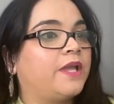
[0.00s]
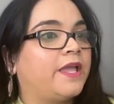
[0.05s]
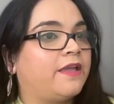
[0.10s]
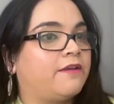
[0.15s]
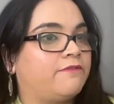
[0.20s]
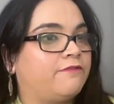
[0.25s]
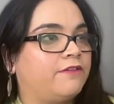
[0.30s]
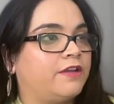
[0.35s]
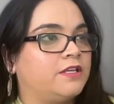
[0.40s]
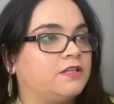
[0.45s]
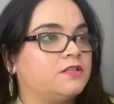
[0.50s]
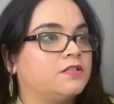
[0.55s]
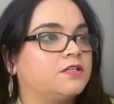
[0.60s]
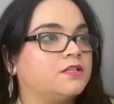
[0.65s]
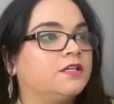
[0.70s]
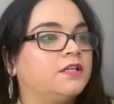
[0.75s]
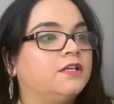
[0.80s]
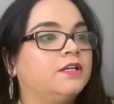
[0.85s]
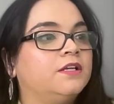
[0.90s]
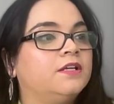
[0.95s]
f8,
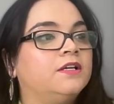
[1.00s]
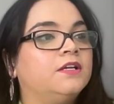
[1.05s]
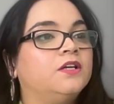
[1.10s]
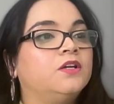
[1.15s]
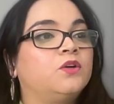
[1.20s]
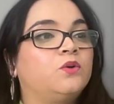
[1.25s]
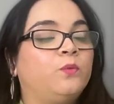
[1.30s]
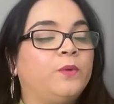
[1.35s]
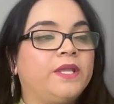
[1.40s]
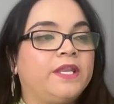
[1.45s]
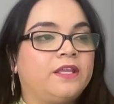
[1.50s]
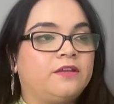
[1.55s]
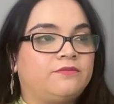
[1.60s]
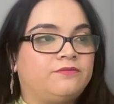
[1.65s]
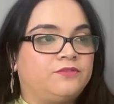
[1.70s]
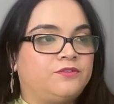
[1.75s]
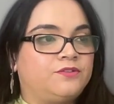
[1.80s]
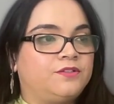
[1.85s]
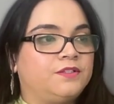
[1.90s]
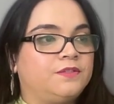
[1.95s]
queen
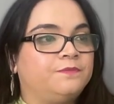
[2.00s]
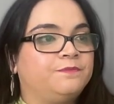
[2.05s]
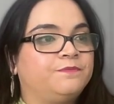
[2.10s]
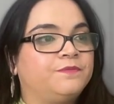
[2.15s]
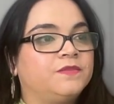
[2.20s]
f3.